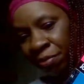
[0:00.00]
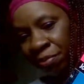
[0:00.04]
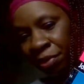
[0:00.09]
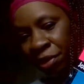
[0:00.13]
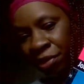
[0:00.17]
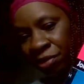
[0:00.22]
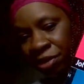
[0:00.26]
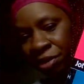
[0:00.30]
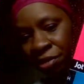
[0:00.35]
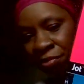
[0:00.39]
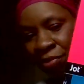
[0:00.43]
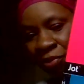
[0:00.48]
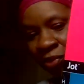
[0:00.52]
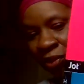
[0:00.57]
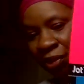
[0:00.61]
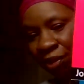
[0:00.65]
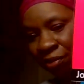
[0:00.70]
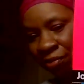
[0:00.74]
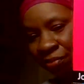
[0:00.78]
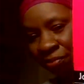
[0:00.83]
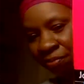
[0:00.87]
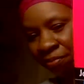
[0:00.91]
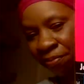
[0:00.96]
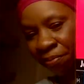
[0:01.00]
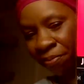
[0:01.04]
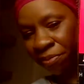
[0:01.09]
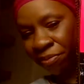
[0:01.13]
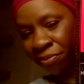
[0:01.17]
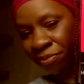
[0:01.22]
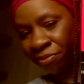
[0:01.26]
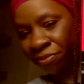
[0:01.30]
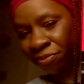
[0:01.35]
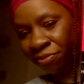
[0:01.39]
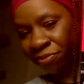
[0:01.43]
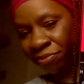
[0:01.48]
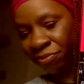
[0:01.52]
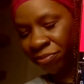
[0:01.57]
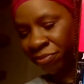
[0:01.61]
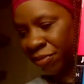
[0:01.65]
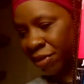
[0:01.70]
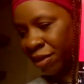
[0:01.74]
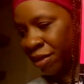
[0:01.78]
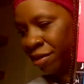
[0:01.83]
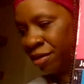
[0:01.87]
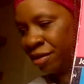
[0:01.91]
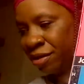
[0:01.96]
Poster board.
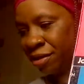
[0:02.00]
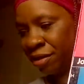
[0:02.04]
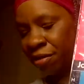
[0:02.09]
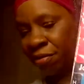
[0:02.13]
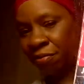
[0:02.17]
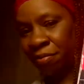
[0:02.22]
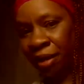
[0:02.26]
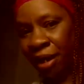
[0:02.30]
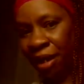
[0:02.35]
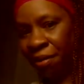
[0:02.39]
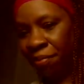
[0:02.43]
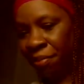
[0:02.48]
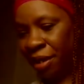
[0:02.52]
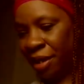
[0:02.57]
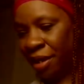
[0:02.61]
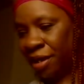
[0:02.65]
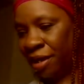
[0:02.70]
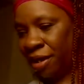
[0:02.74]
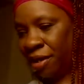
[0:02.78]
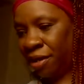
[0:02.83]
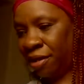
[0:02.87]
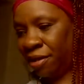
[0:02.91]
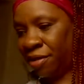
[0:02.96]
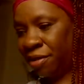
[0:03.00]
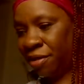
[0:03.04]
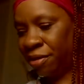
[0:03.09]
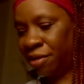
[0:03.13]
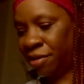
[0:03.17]
So maybe